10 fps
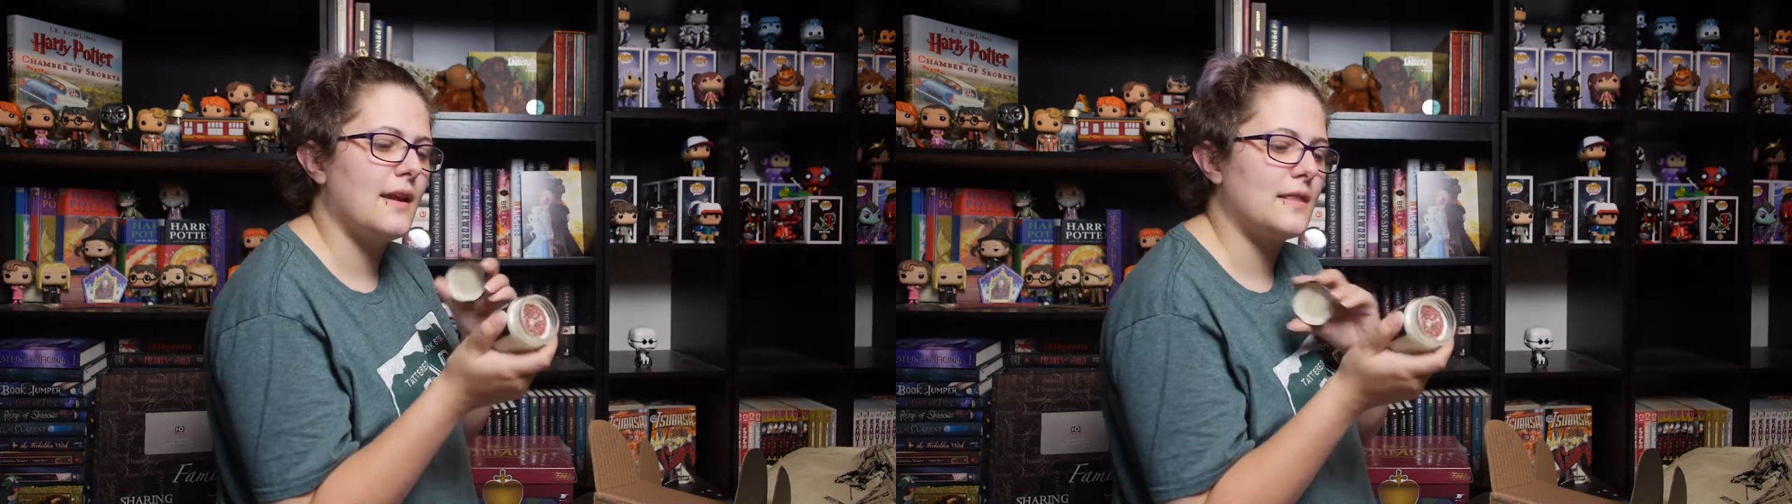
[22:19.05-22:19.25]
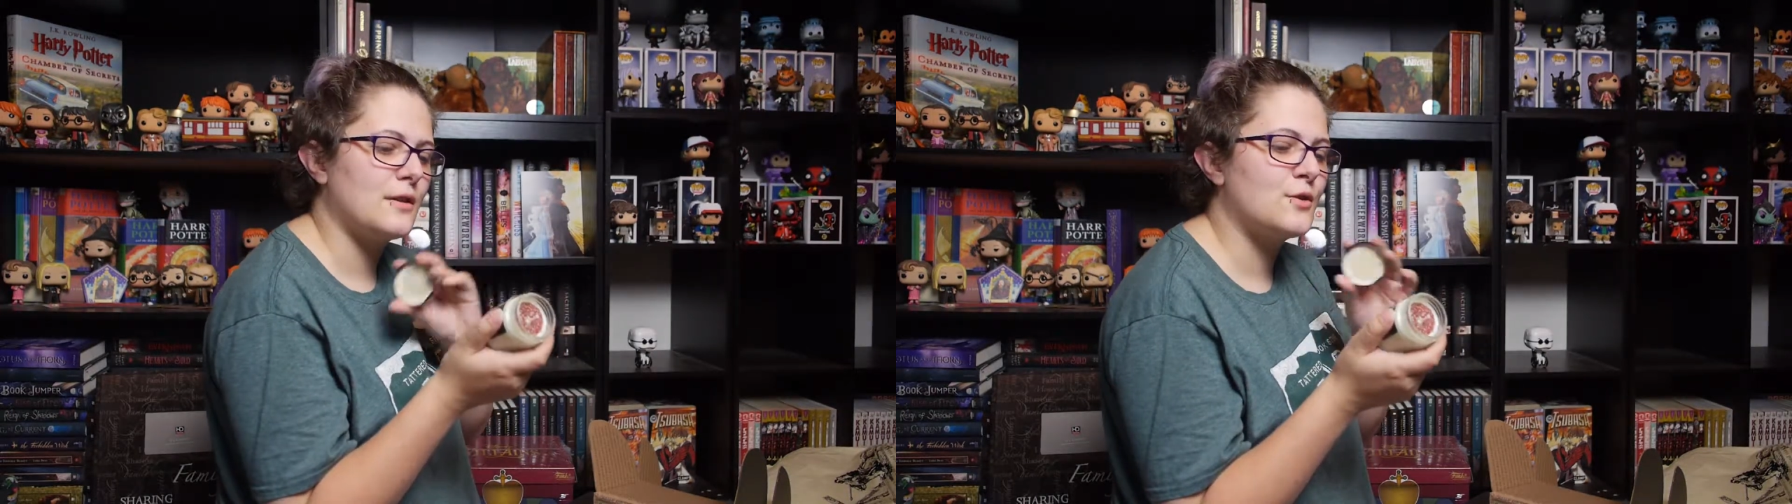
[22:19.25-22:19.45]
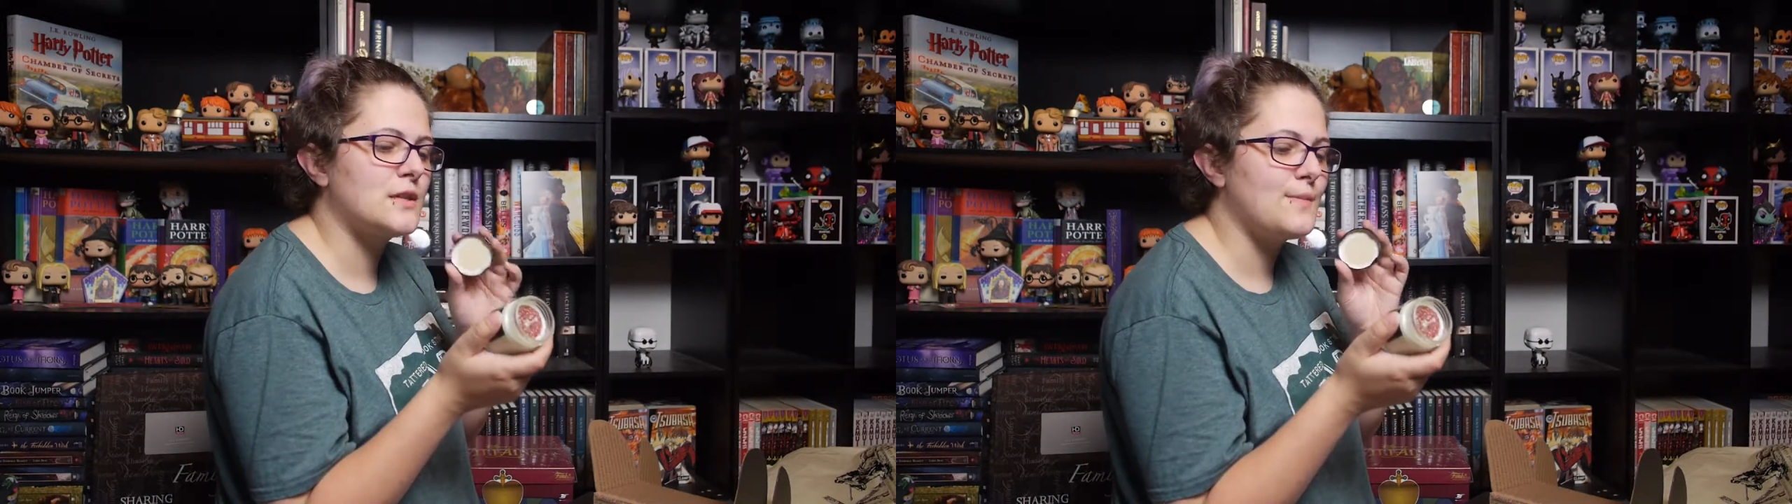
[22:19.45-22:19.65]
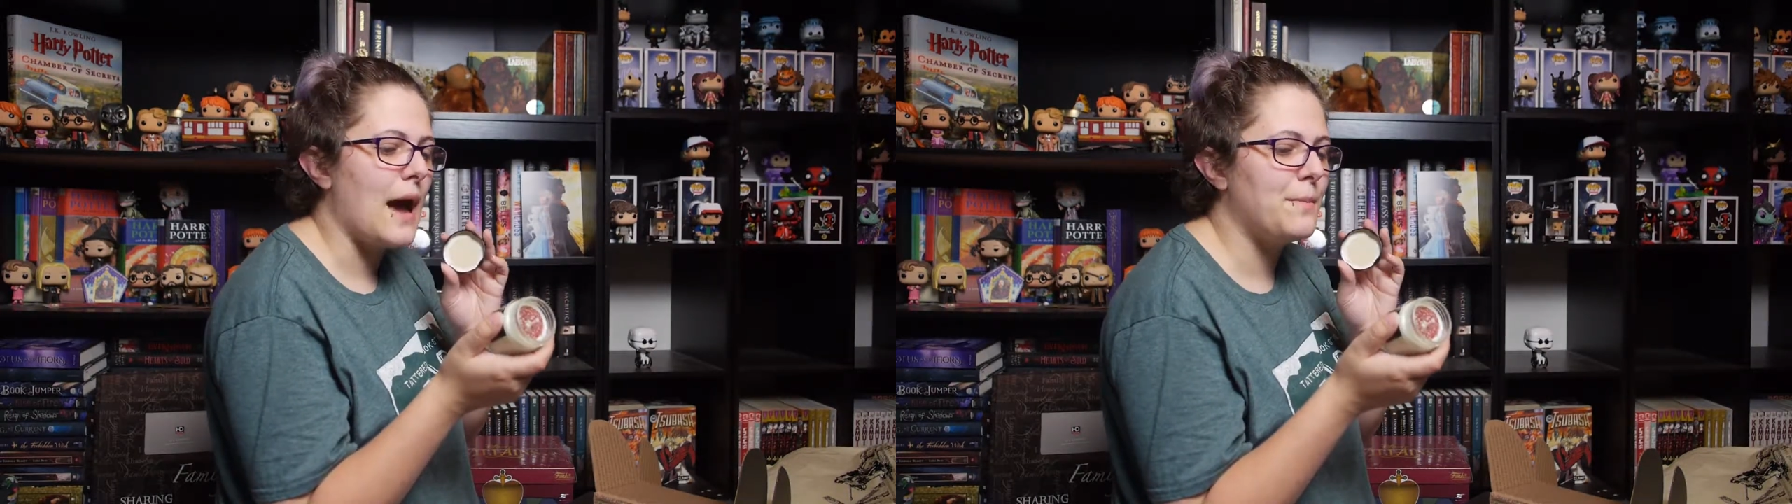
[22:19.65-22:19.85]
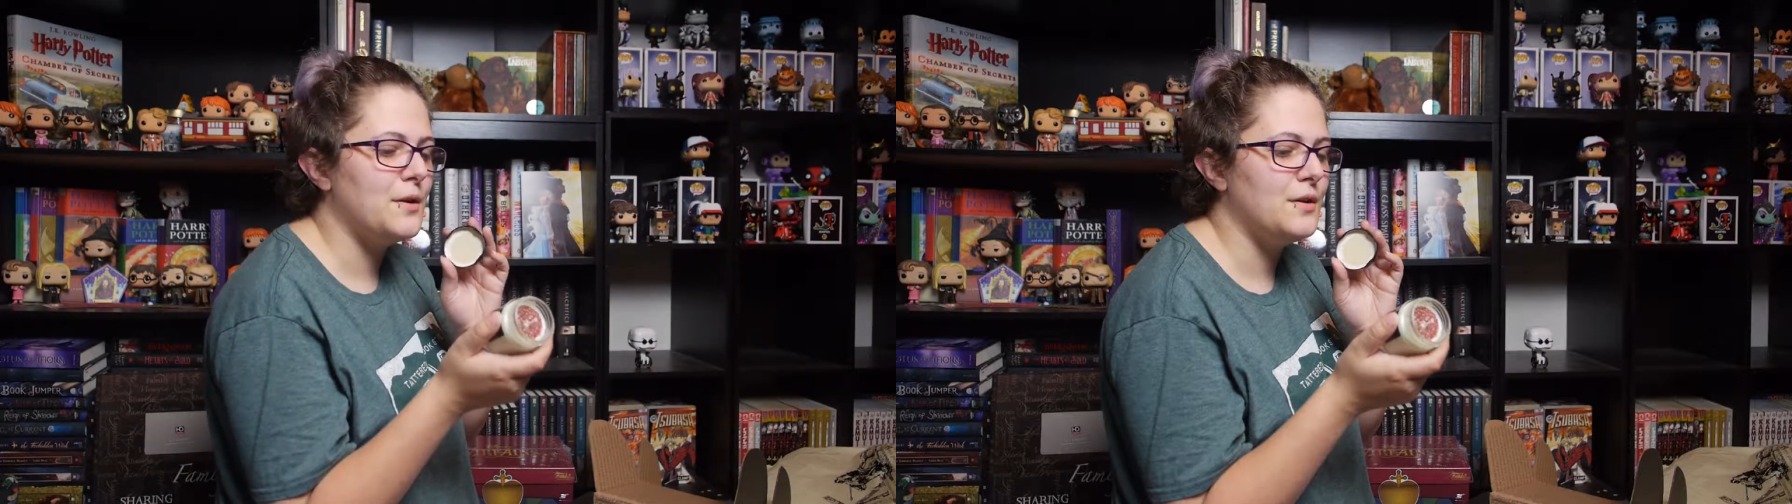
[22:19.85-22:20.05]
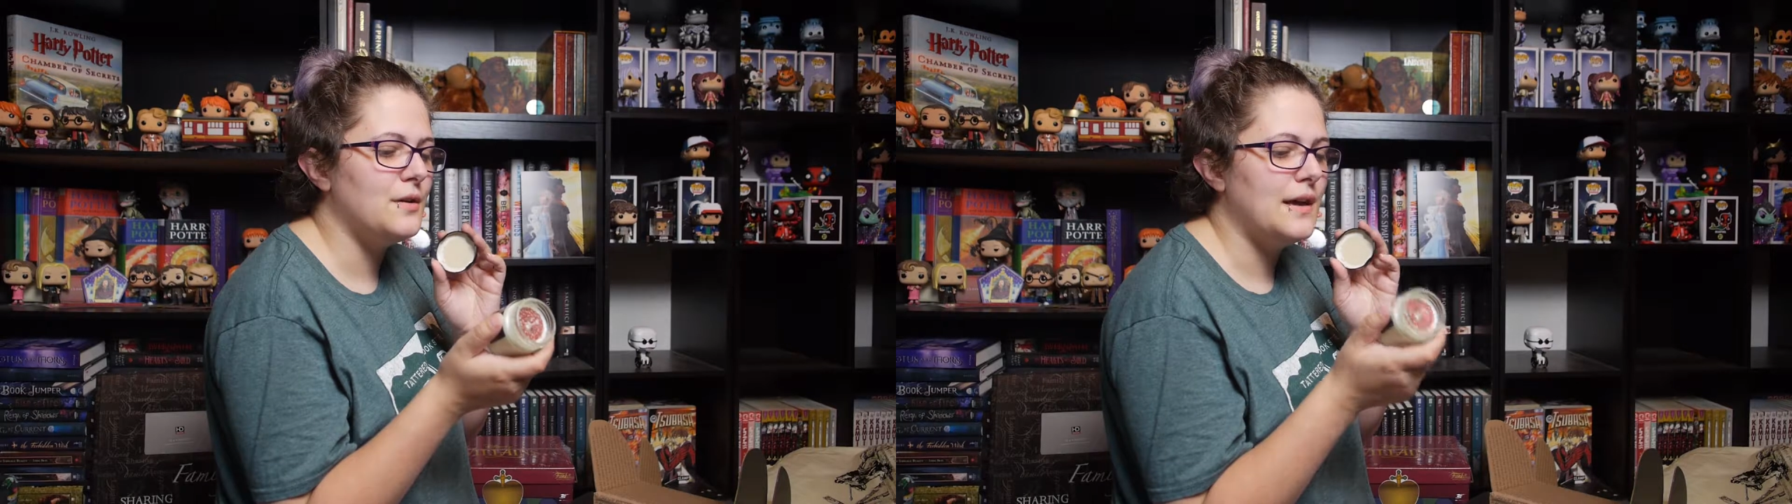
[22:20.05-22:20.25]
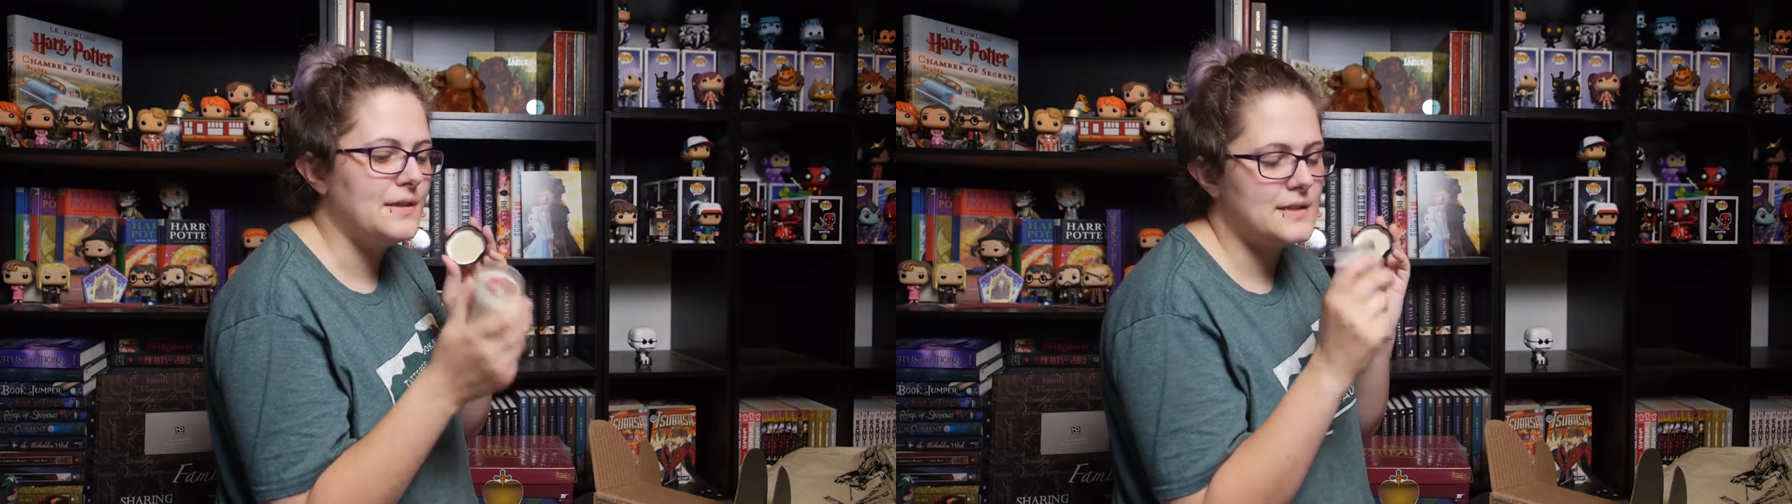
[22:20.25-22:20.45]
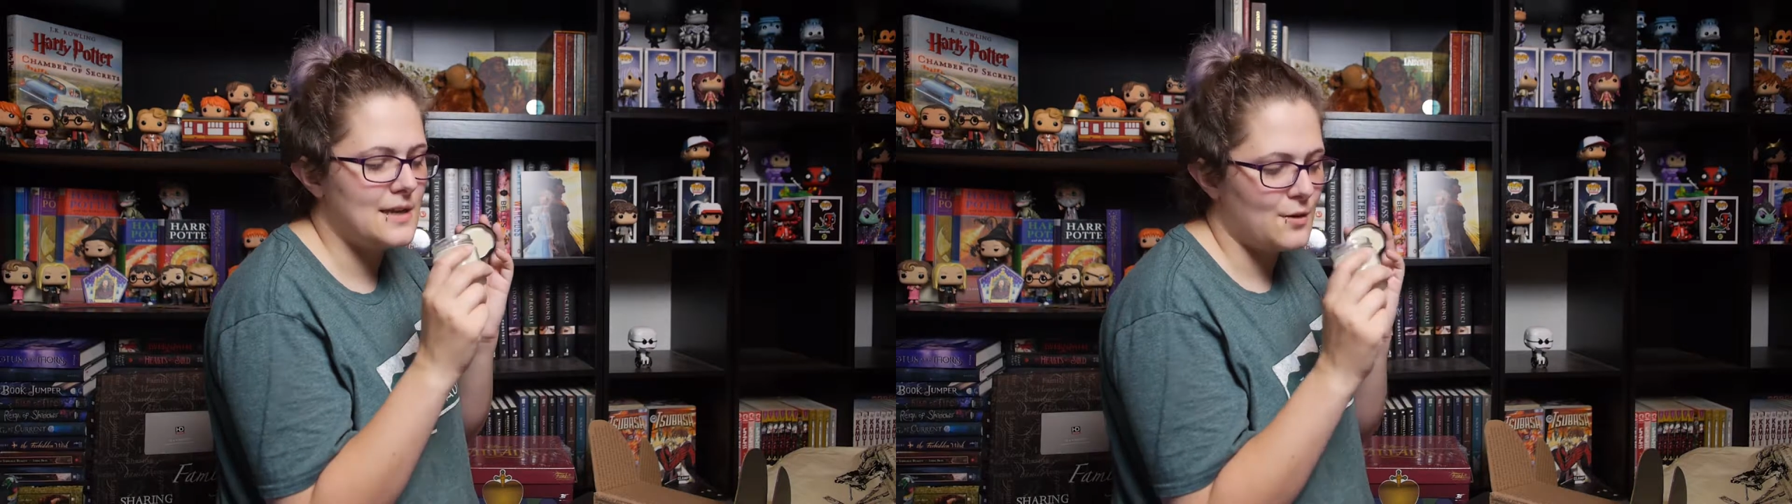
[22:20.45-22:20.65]
like the crisp apple
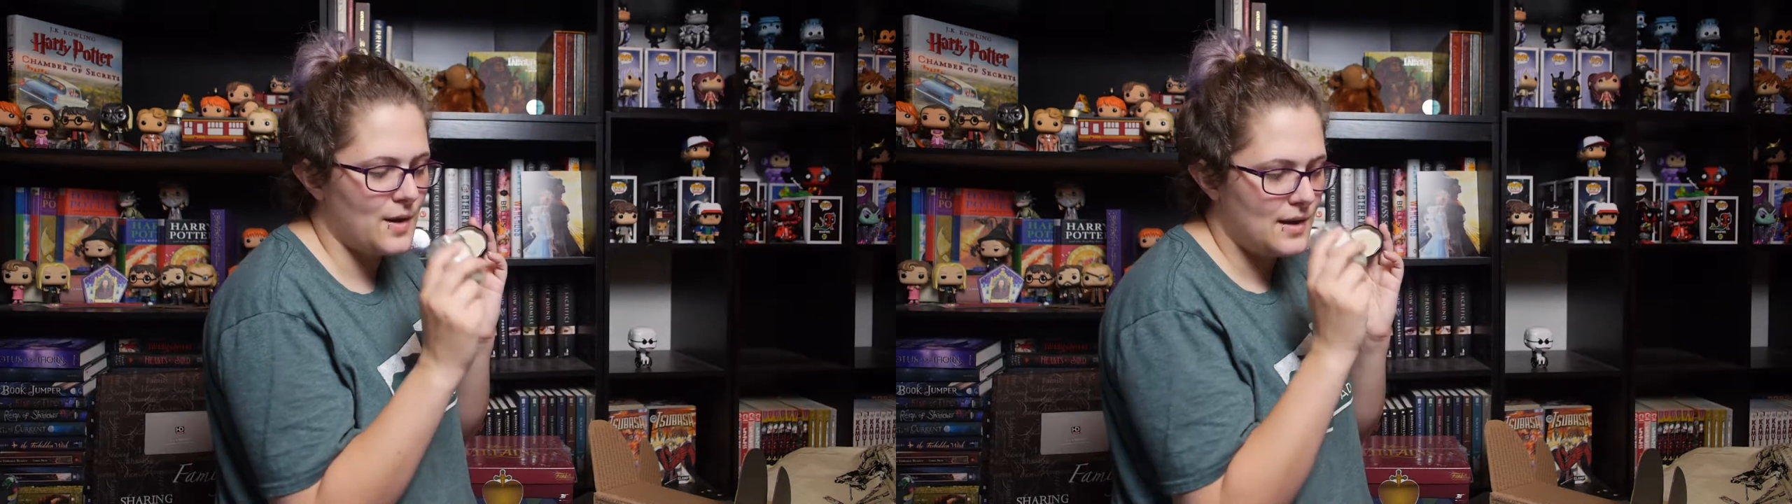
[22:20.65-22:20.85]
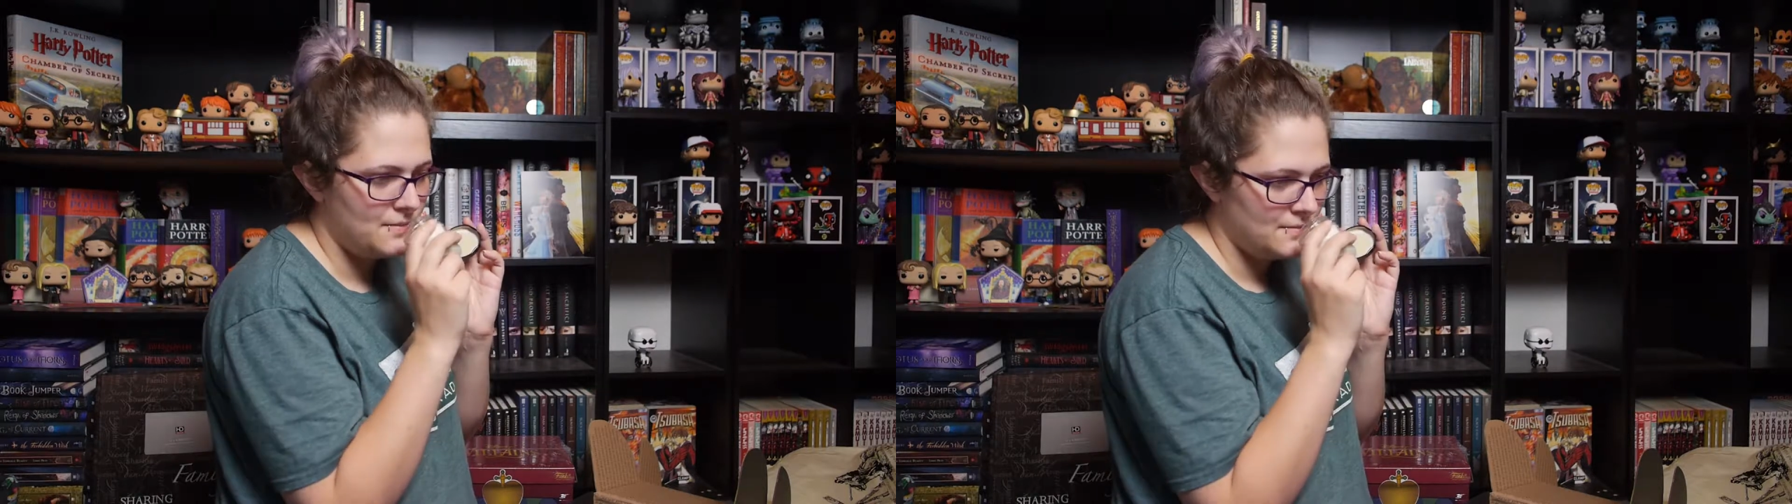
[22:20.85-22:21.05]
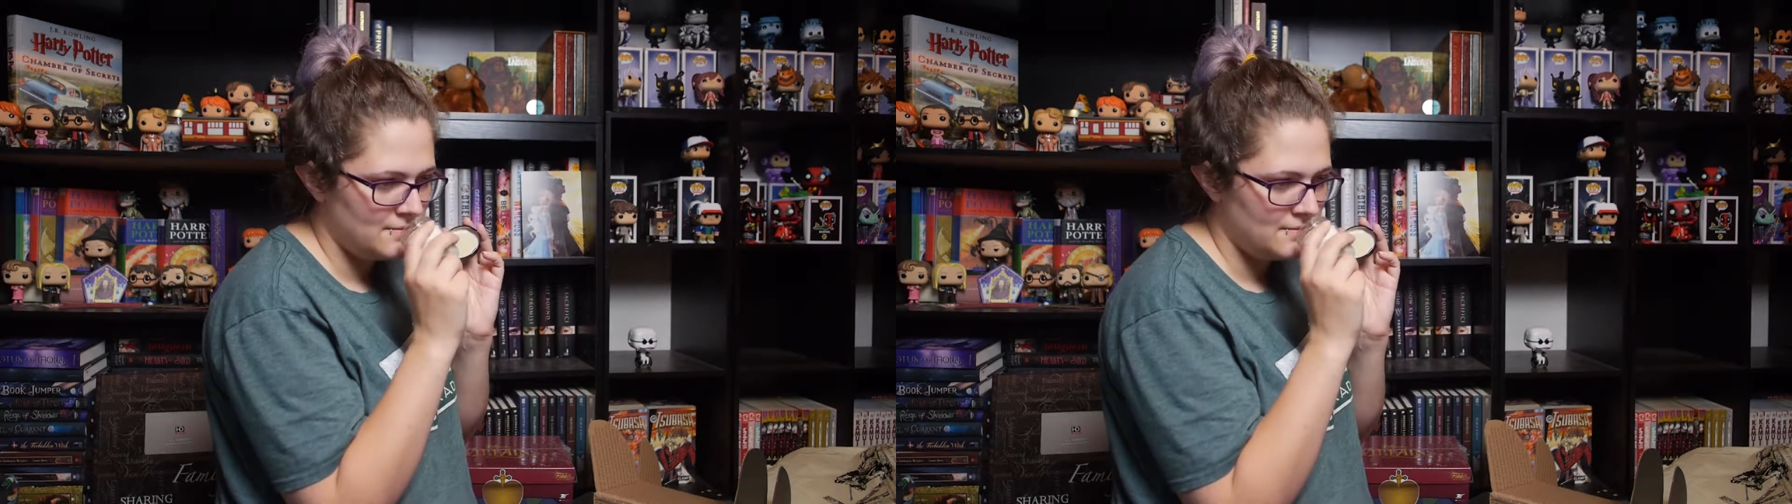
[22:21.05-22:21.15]
and the cedarwood.